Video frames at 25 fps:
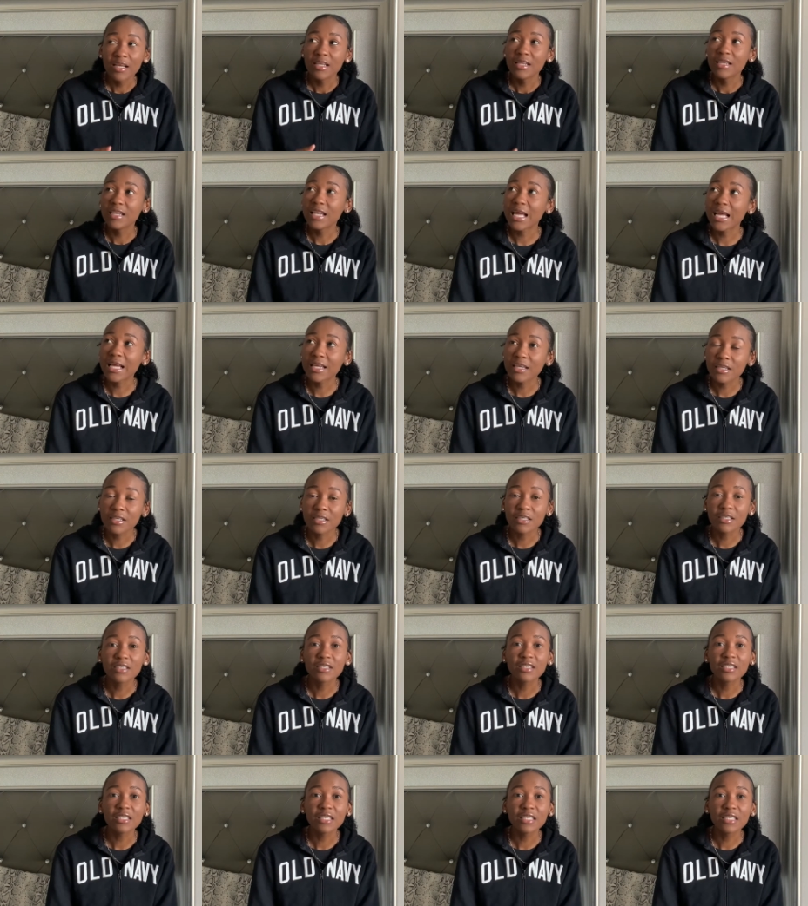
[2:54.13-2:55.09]
like
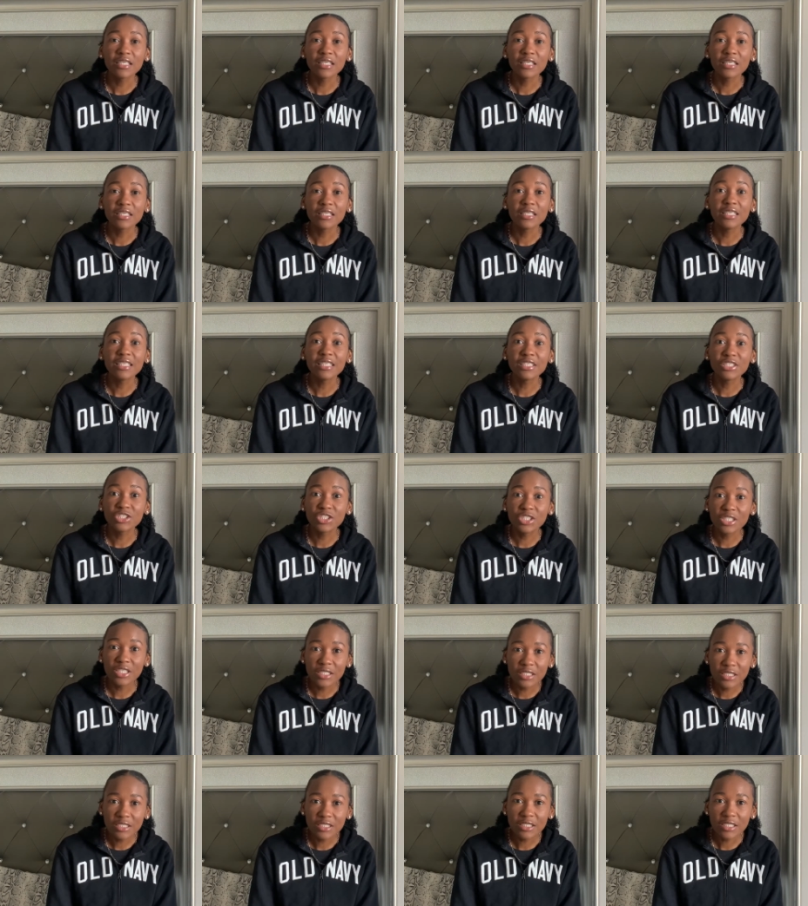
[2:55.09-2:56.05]

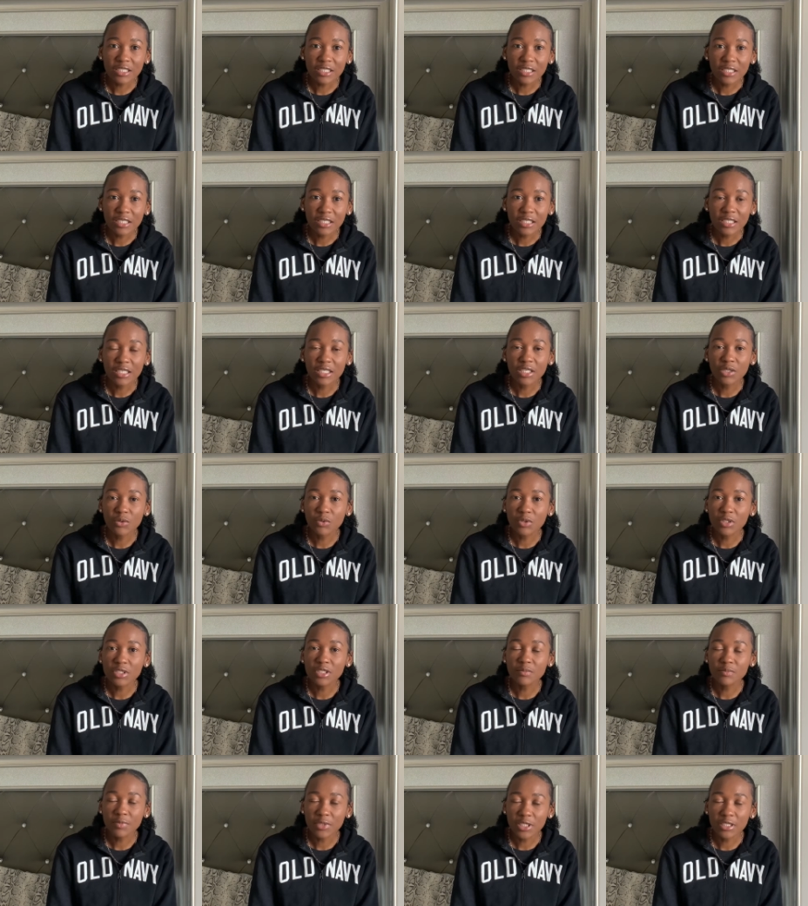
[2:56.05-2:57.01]
legit he
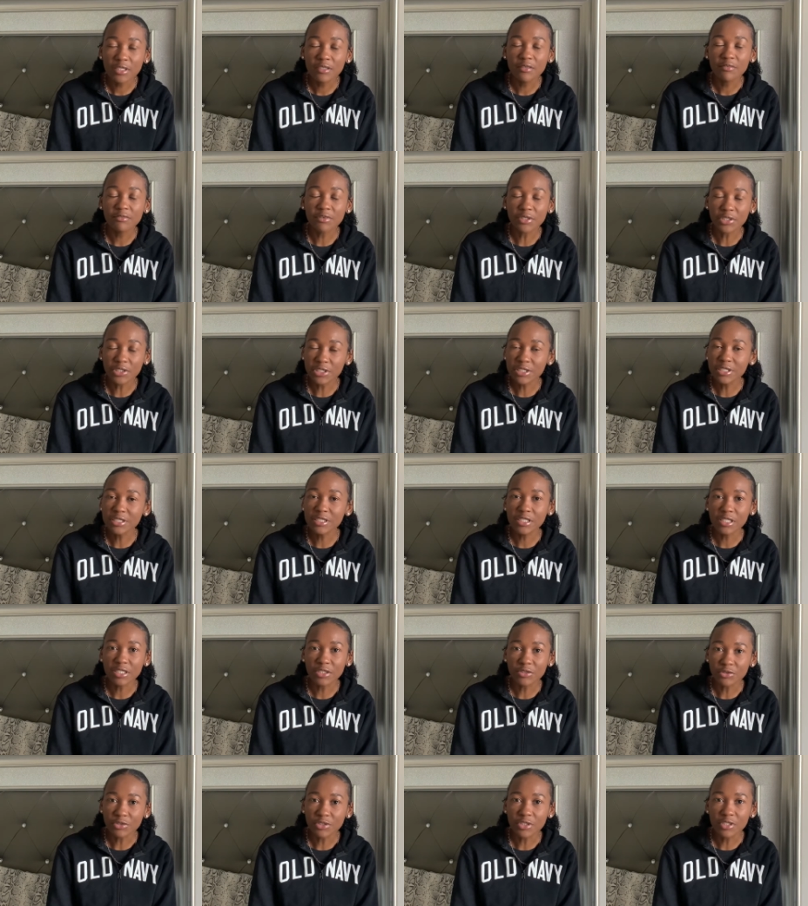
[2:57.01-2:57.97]
was being very
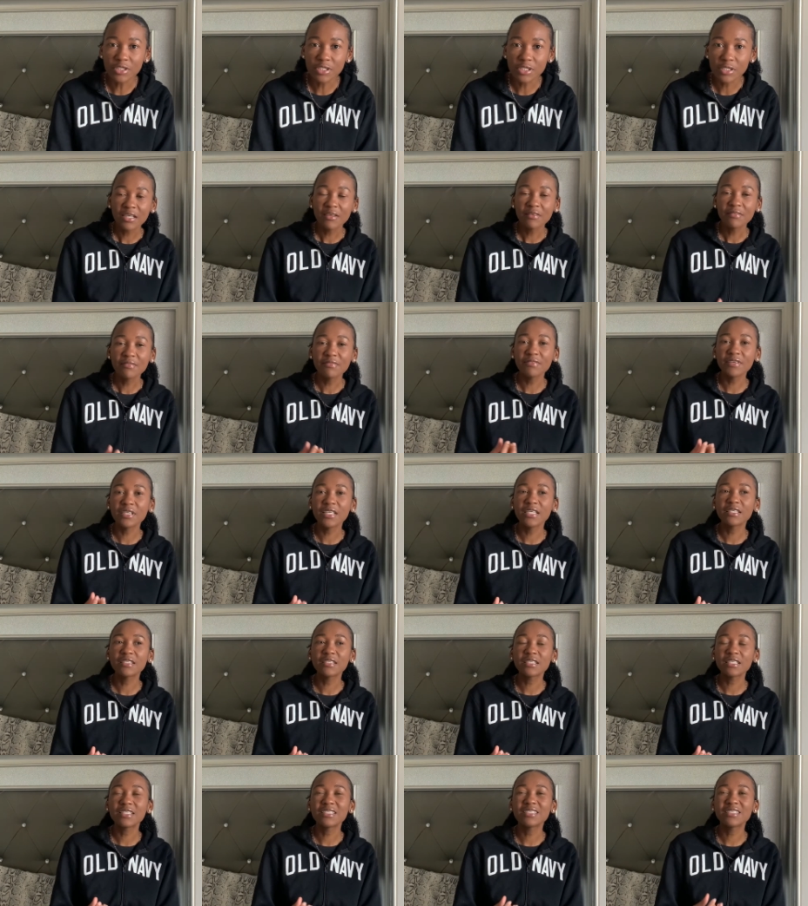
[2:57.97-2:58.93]
serious
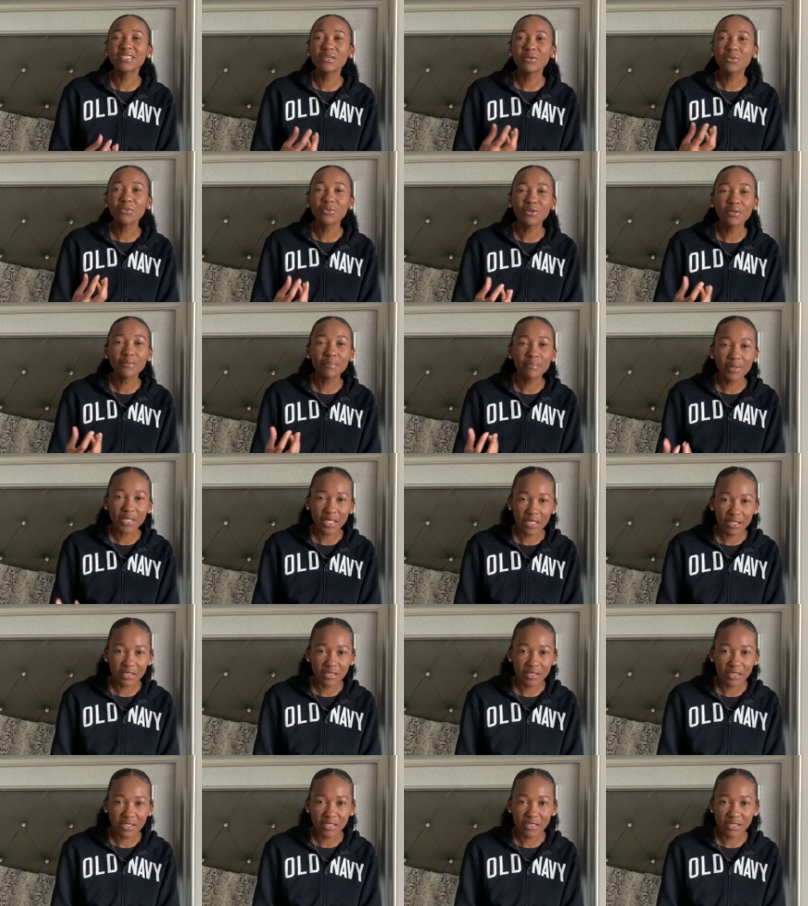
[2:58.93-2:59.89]
faith is the whole
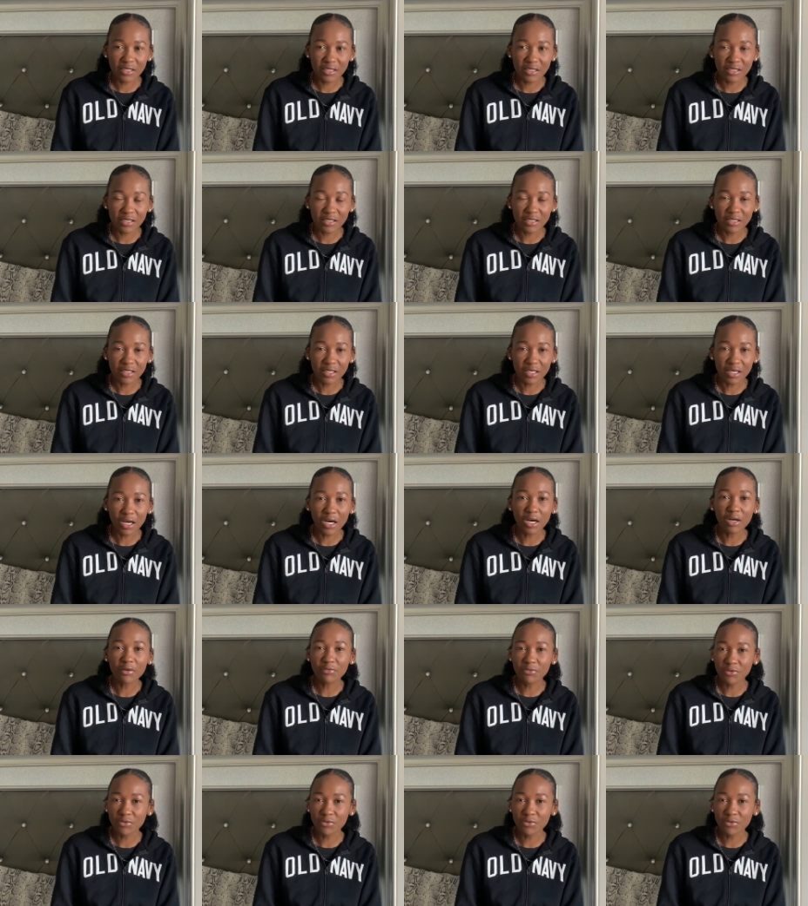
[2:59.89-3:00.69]
basis of